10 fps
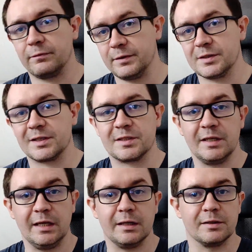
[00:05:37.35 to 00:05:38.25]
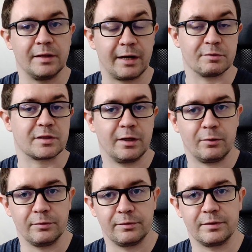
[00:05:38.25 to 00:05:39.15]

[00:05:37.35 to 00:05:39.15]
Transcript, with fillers: physics in nanoscale